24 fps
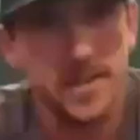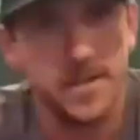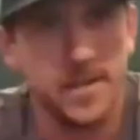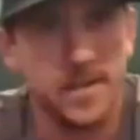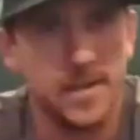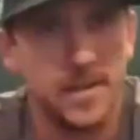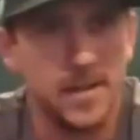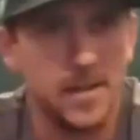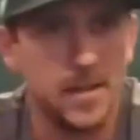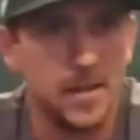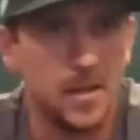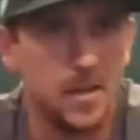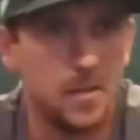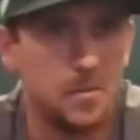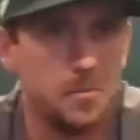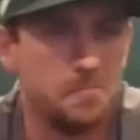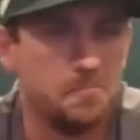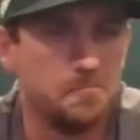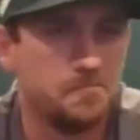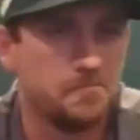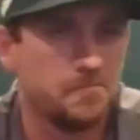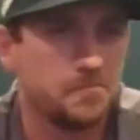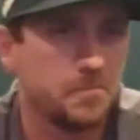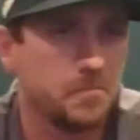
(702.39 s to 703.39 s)

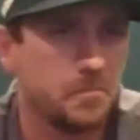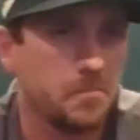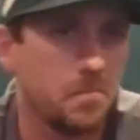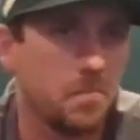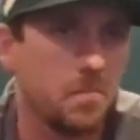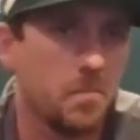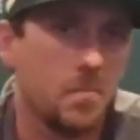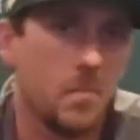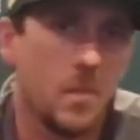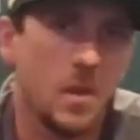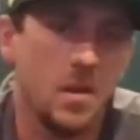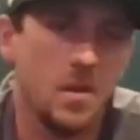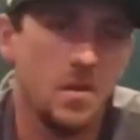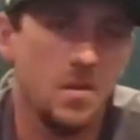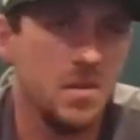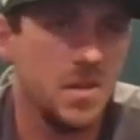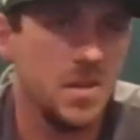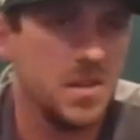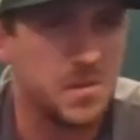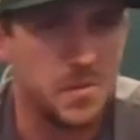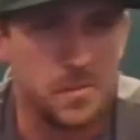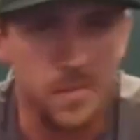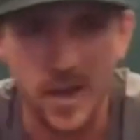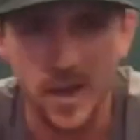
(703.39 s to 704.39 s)
Um,
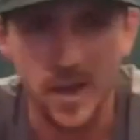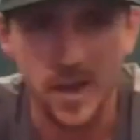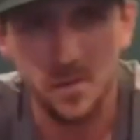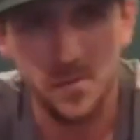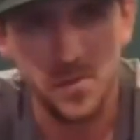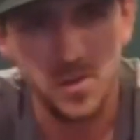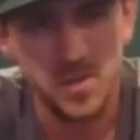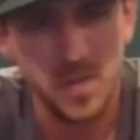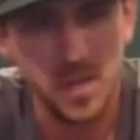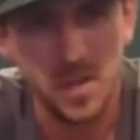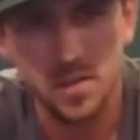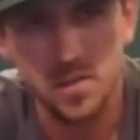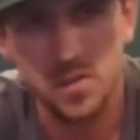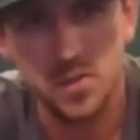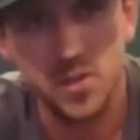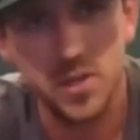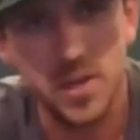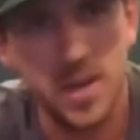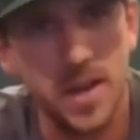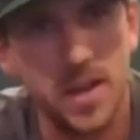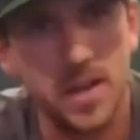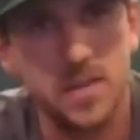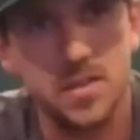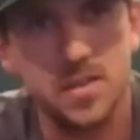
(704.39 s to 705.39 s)
doesn't matter if it's against the
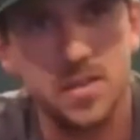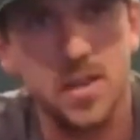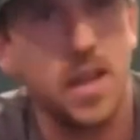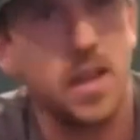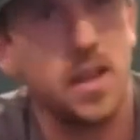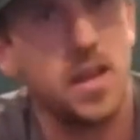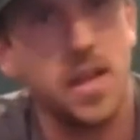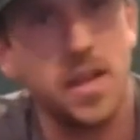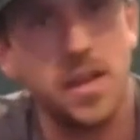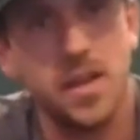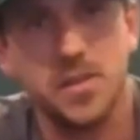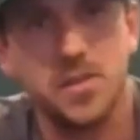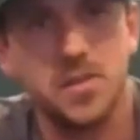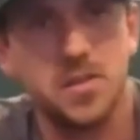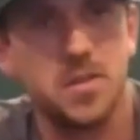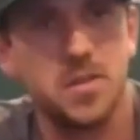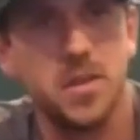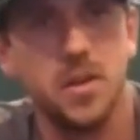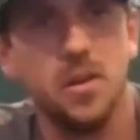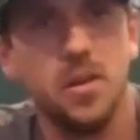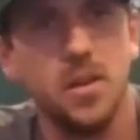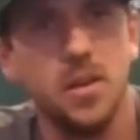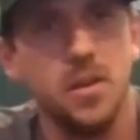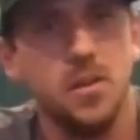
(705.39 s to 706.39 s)
Giants, not
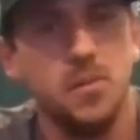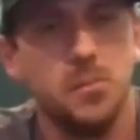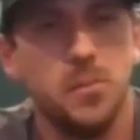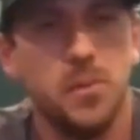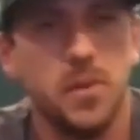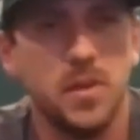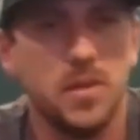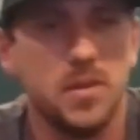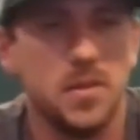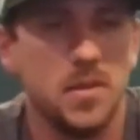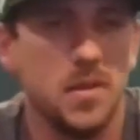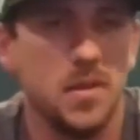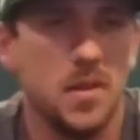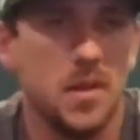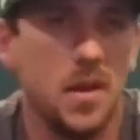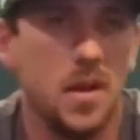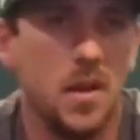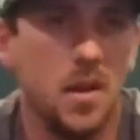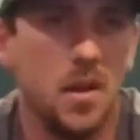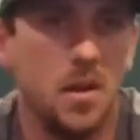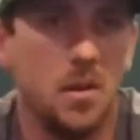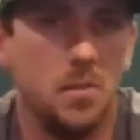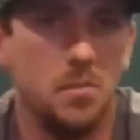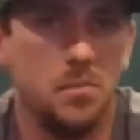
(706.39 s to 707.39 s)
necessarily, but
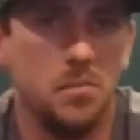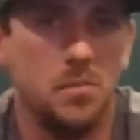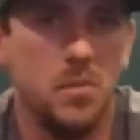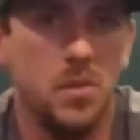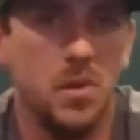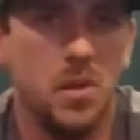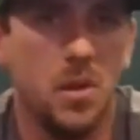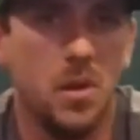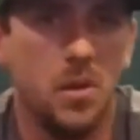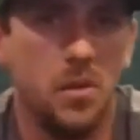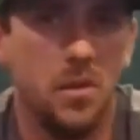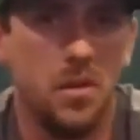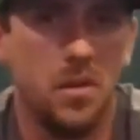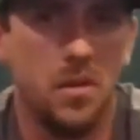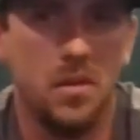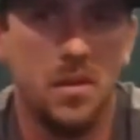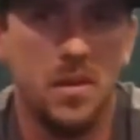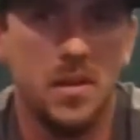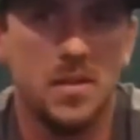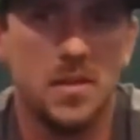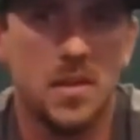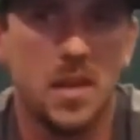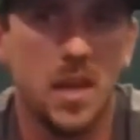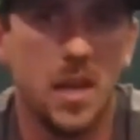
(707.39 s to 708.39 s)
um, you know the,
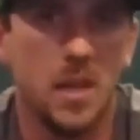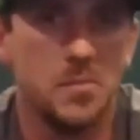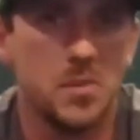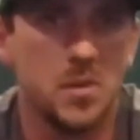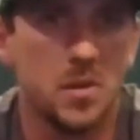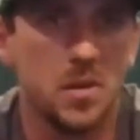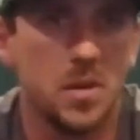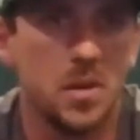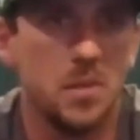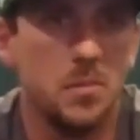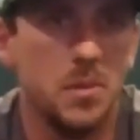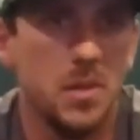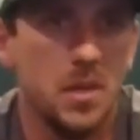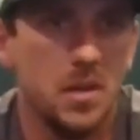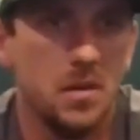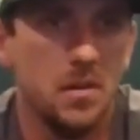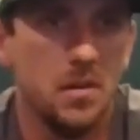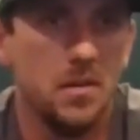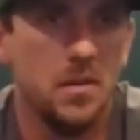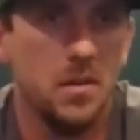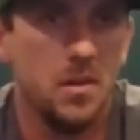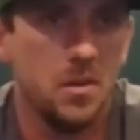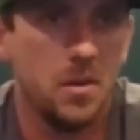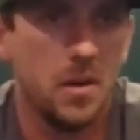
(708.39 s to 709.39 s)
these games are going to be
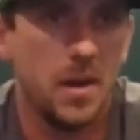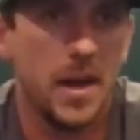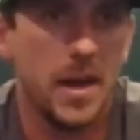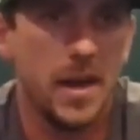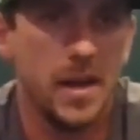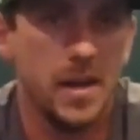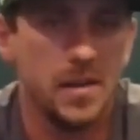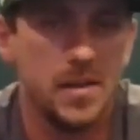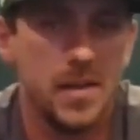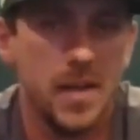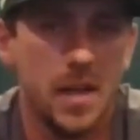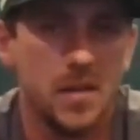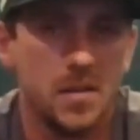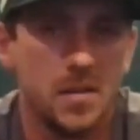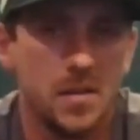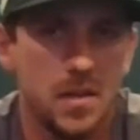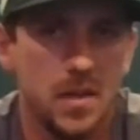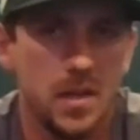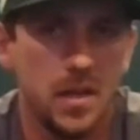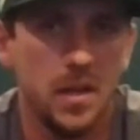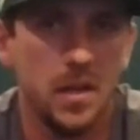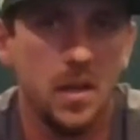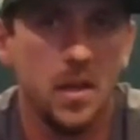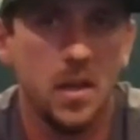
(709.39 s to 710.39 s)
you know high
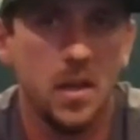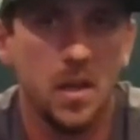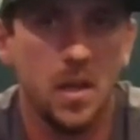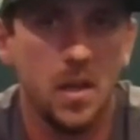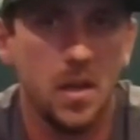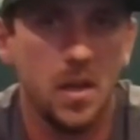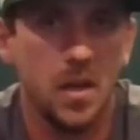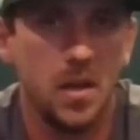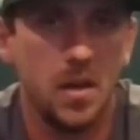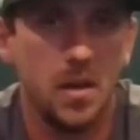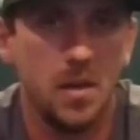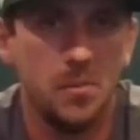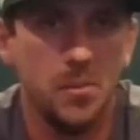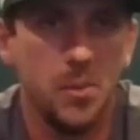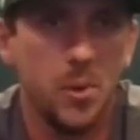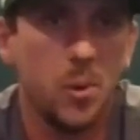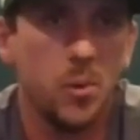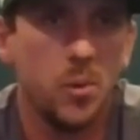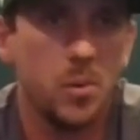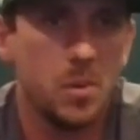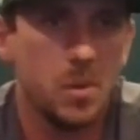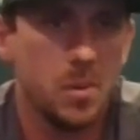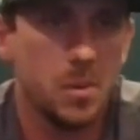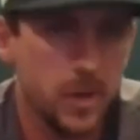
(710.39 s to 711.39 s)
intensity, um,
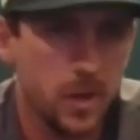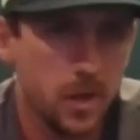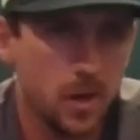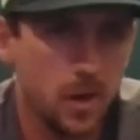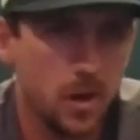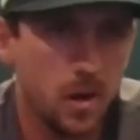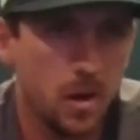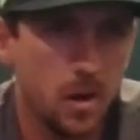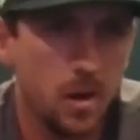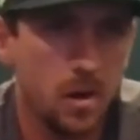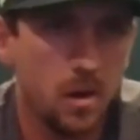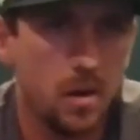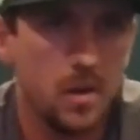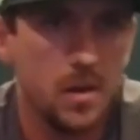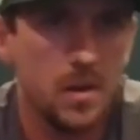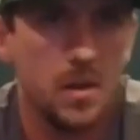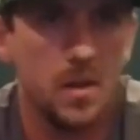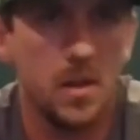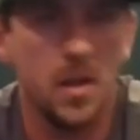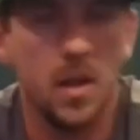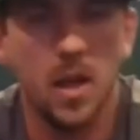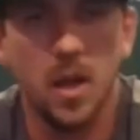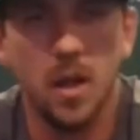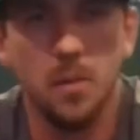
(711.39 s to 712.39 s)
knowing where we are,
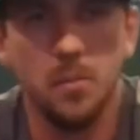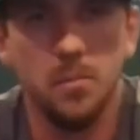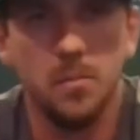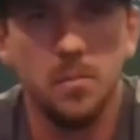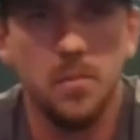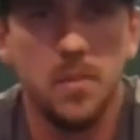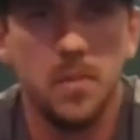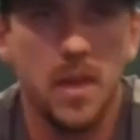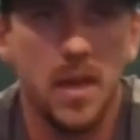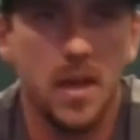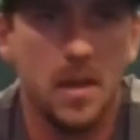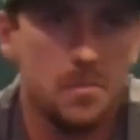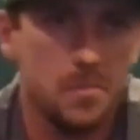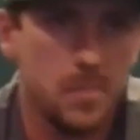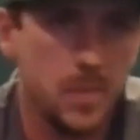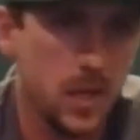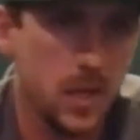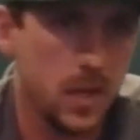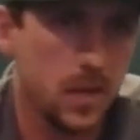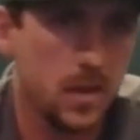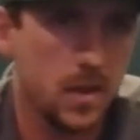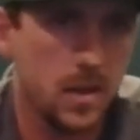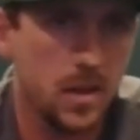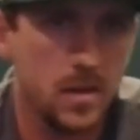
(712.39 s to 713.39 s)
um,
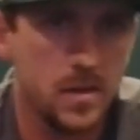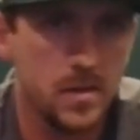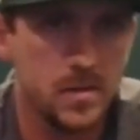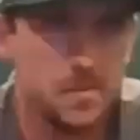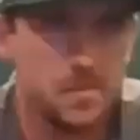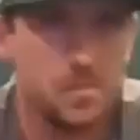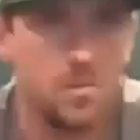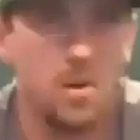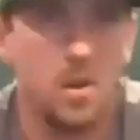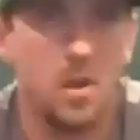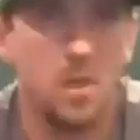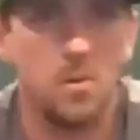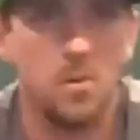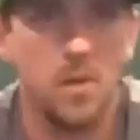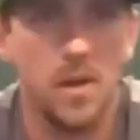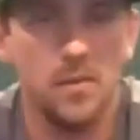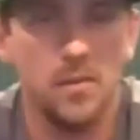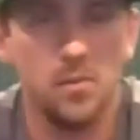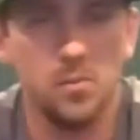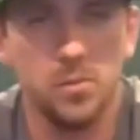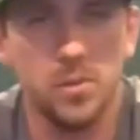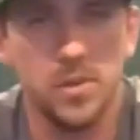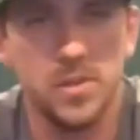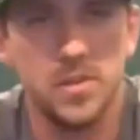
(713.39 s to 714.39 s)
being that it is a, a
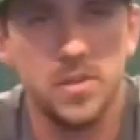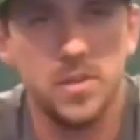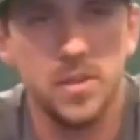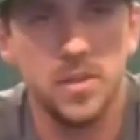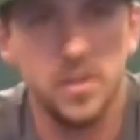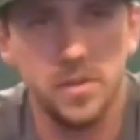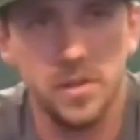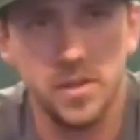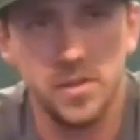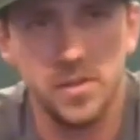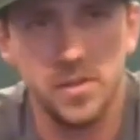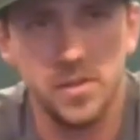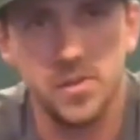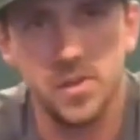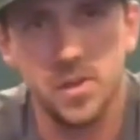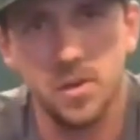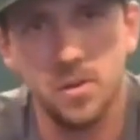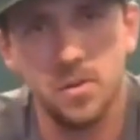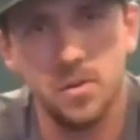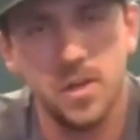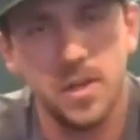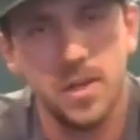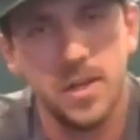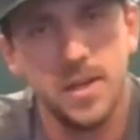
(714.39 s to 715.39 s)
rivalry series,
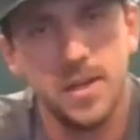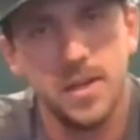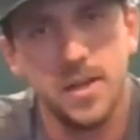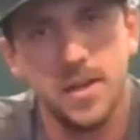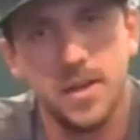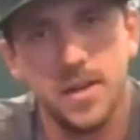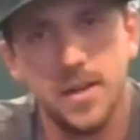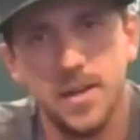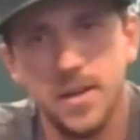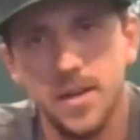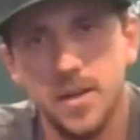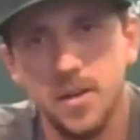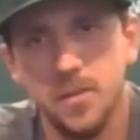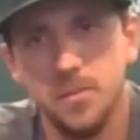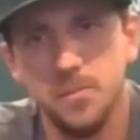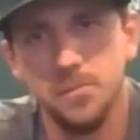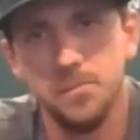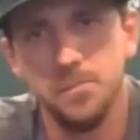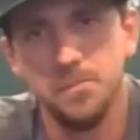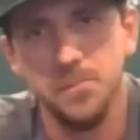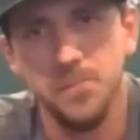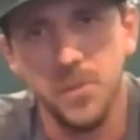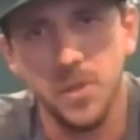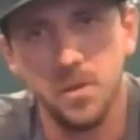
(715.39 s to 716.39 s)
so
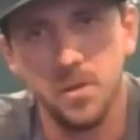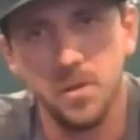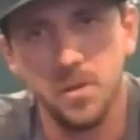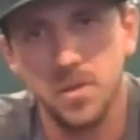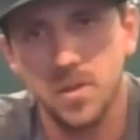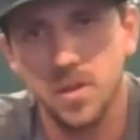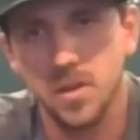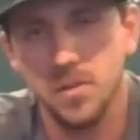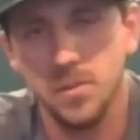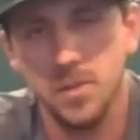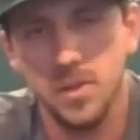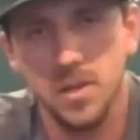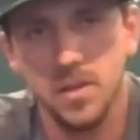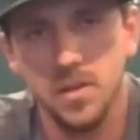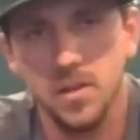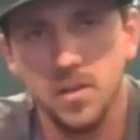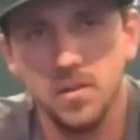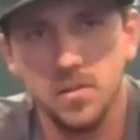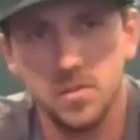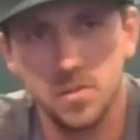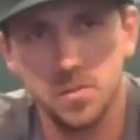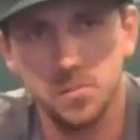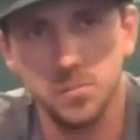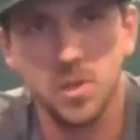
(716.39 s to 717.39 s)
um, you know, it's going to be
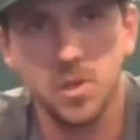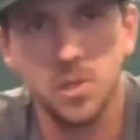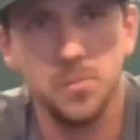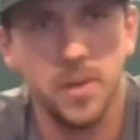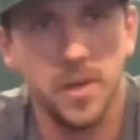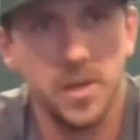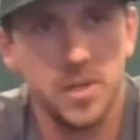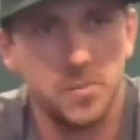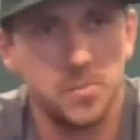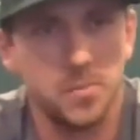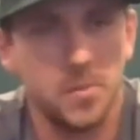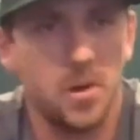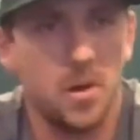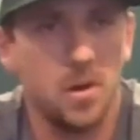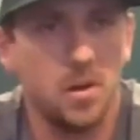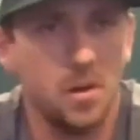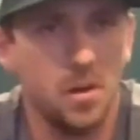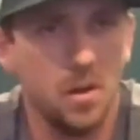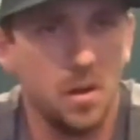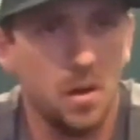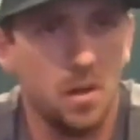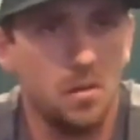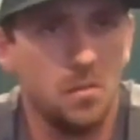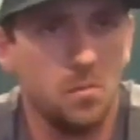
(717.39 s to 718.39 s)
some good baseball,
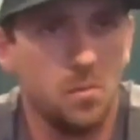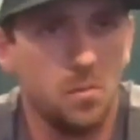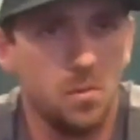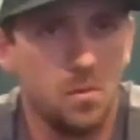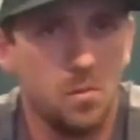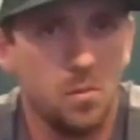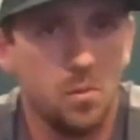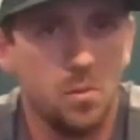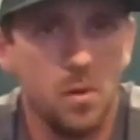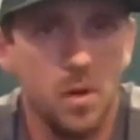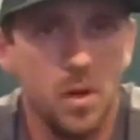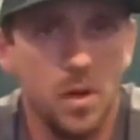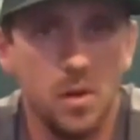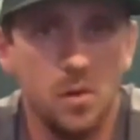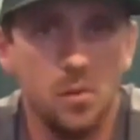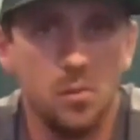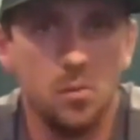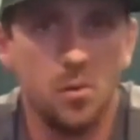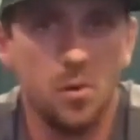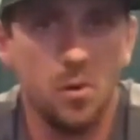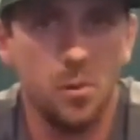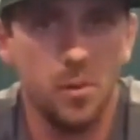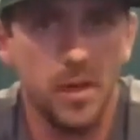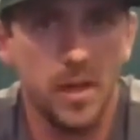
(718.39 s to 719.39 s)
and, and, we're ready to
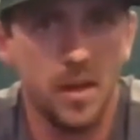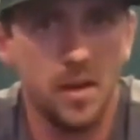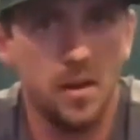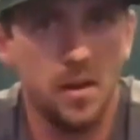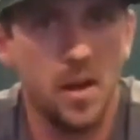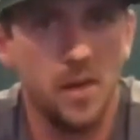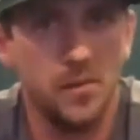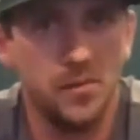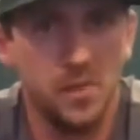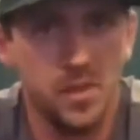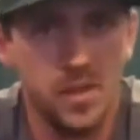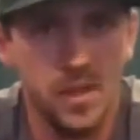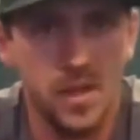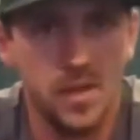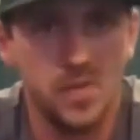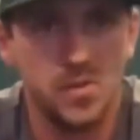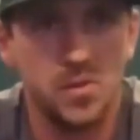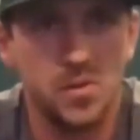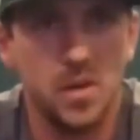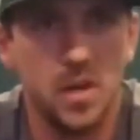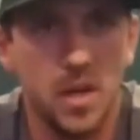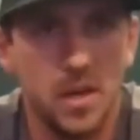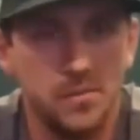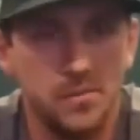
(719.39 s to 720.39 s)
roll. We had an off day
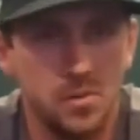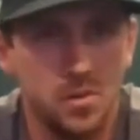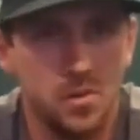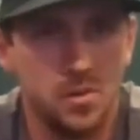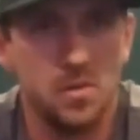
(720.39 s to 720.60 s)
yesterday after a,